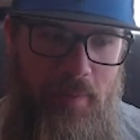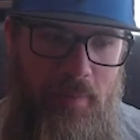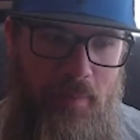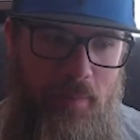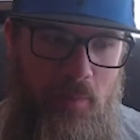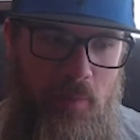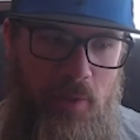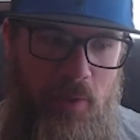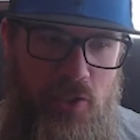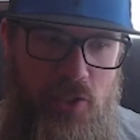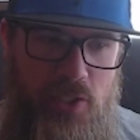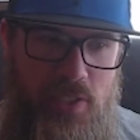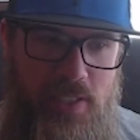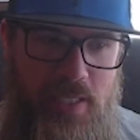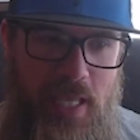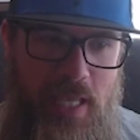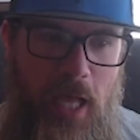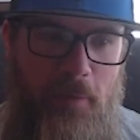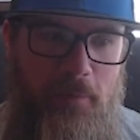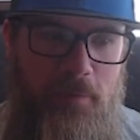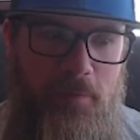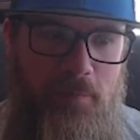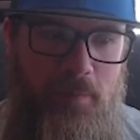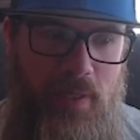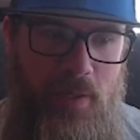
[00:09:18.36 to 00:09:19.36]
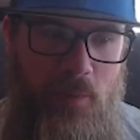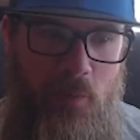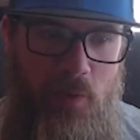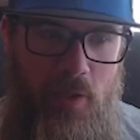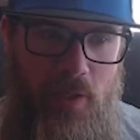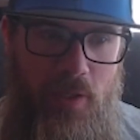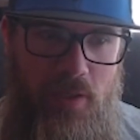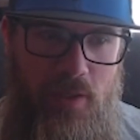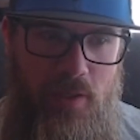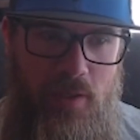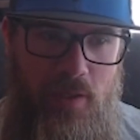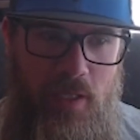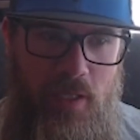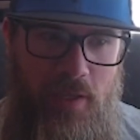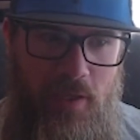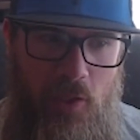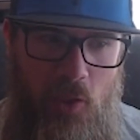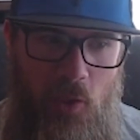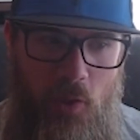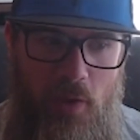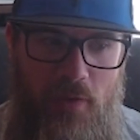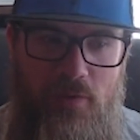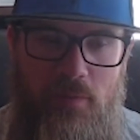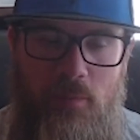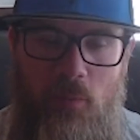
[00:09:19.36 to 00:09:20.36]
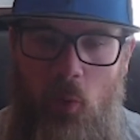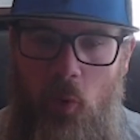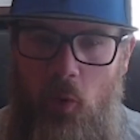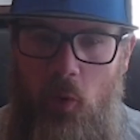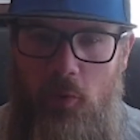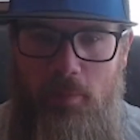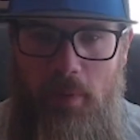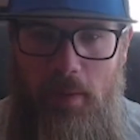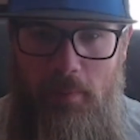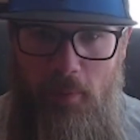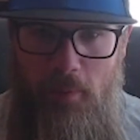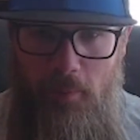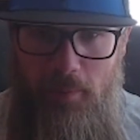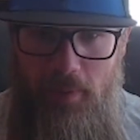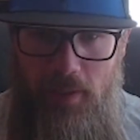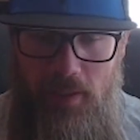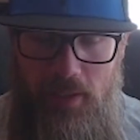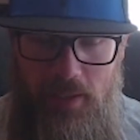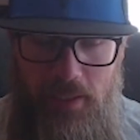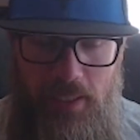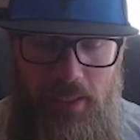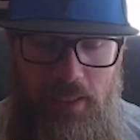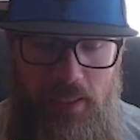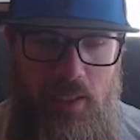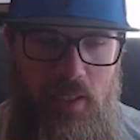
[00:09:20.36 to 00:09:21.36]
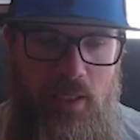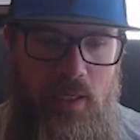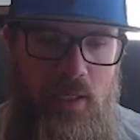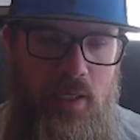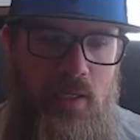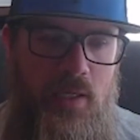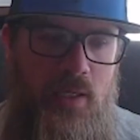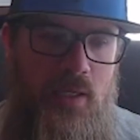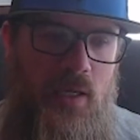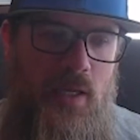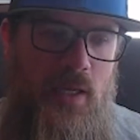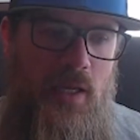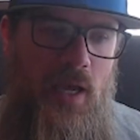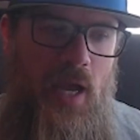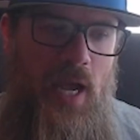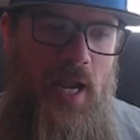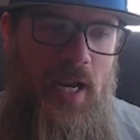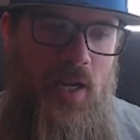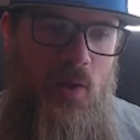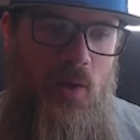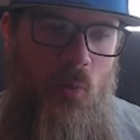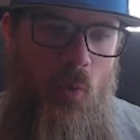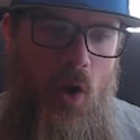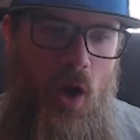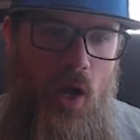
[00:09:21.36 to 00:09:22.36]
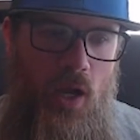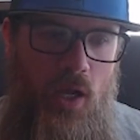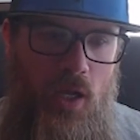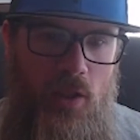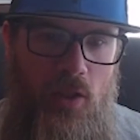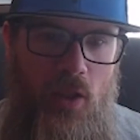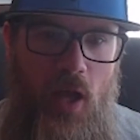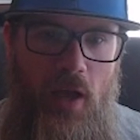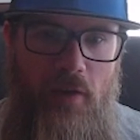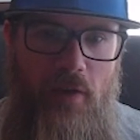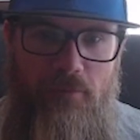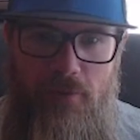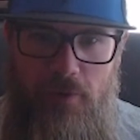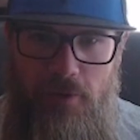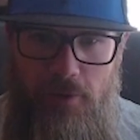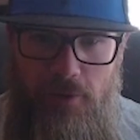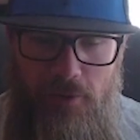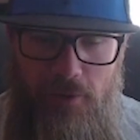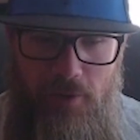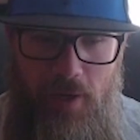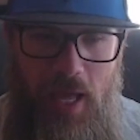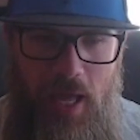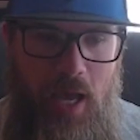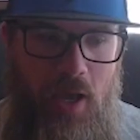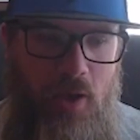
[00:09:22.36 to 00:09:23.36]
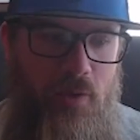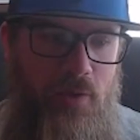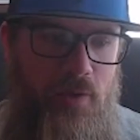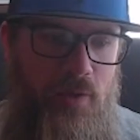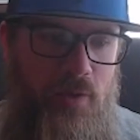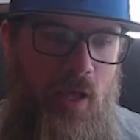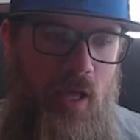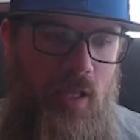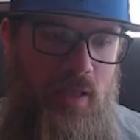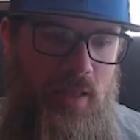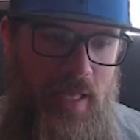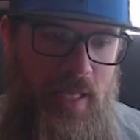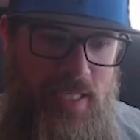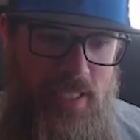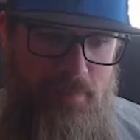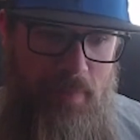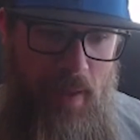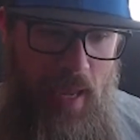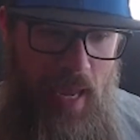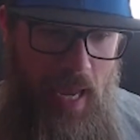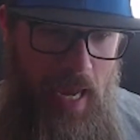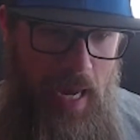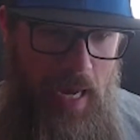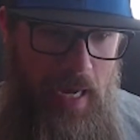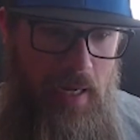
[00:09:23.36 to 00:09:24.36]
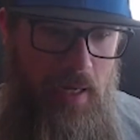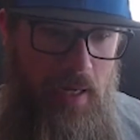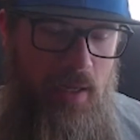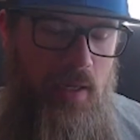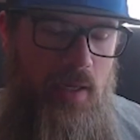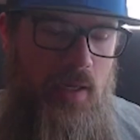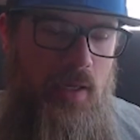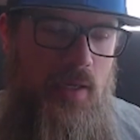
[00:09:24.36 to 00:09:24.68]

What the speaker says: which has helped me with, even more with my mobility. I can walk a lot further now, a lot less pain,